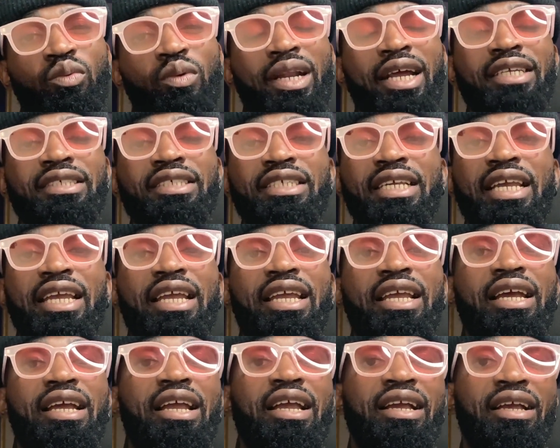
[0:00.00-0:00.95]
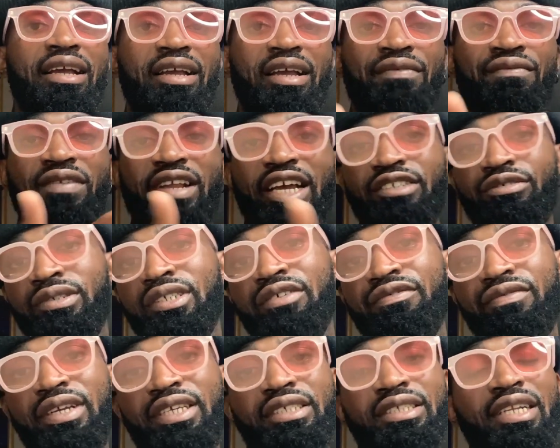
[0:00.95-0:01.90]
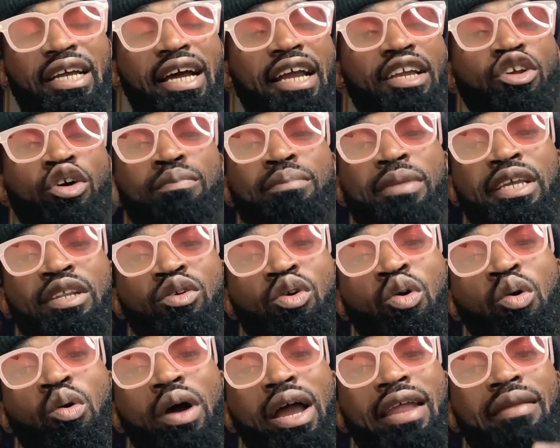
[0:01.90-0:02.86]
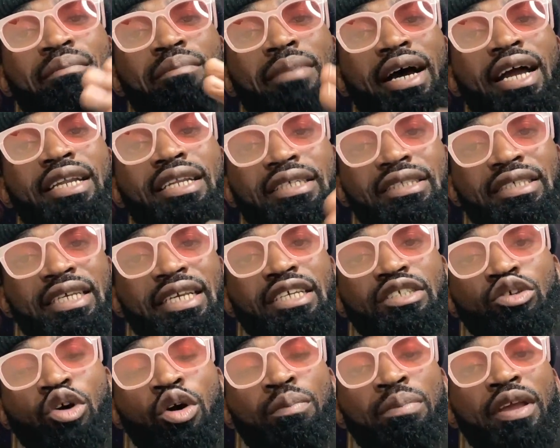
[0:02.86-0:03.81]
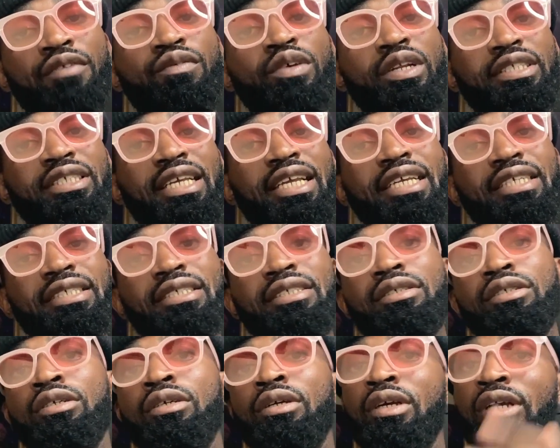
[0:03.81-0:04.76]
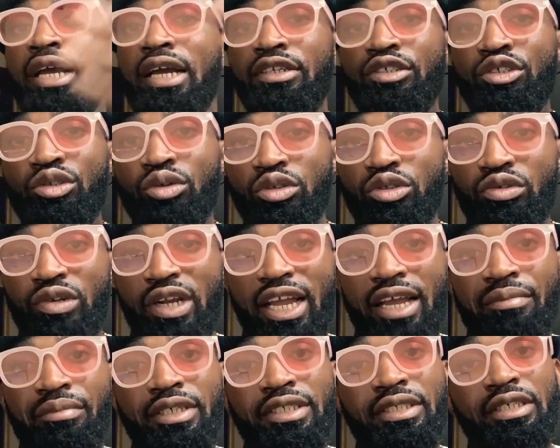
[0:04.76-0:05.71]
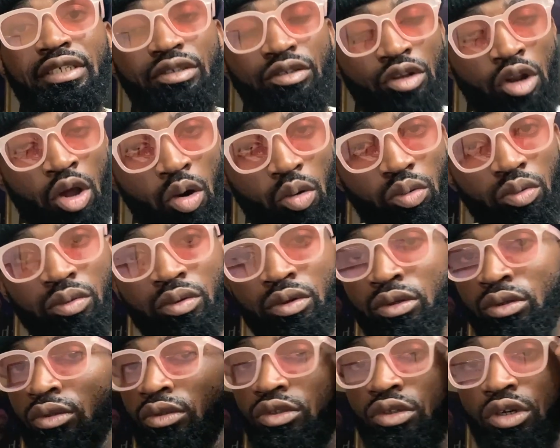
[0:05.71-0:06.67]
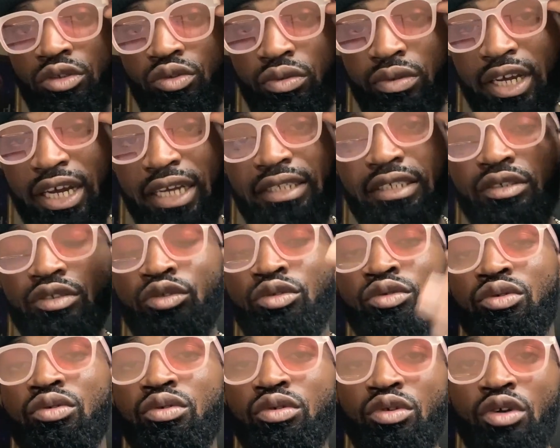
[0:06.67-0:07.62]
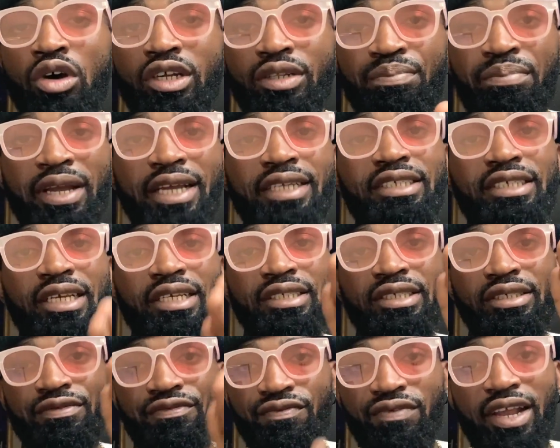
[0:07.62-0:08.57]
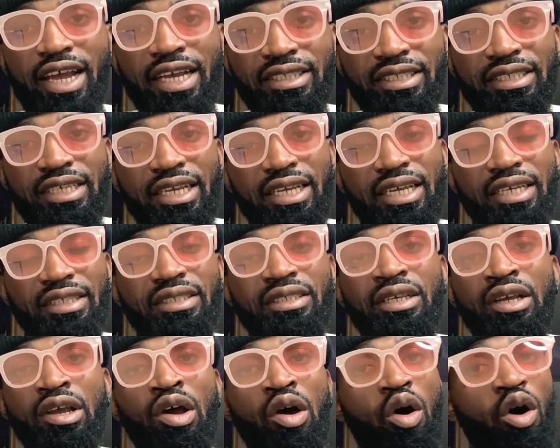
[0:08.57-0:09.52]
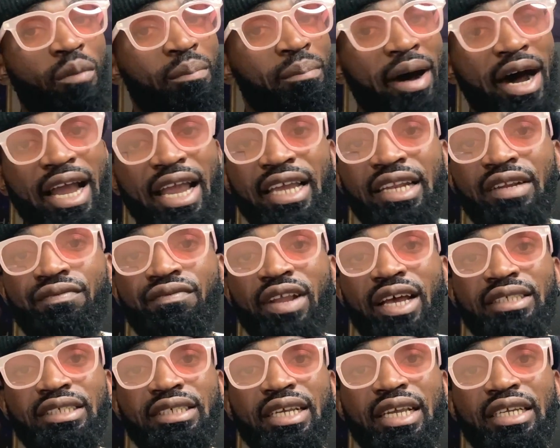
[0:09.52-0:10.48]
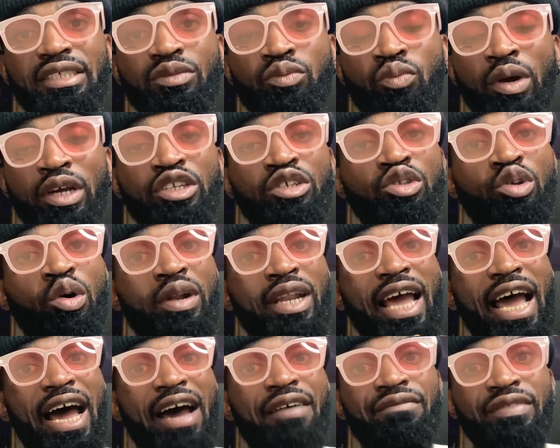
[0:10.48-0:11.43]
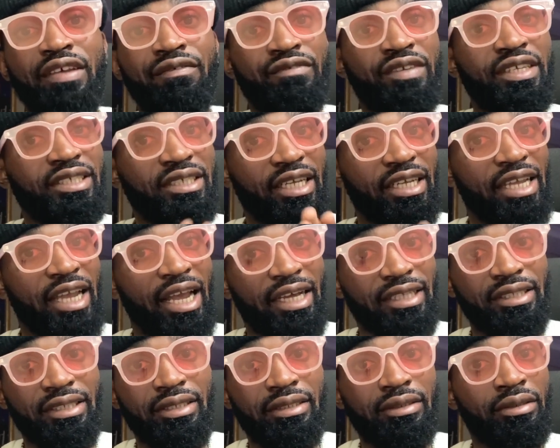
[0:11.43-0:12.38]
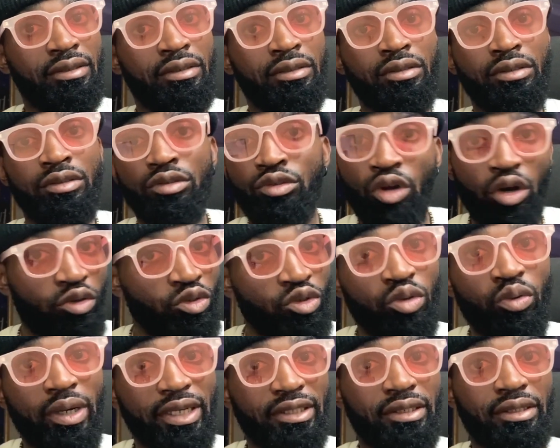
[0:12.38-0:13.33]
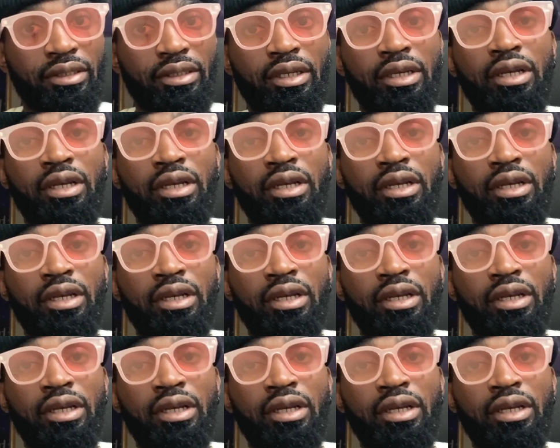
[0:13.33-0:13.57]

When I say a flight reservation, I don't mean go and buy the ticket or pay for the tickets and show to the embassy. No, don't do that. Do not purchase flight tickets or buy any flight tickets when you don't have the visa yet. Don't do it.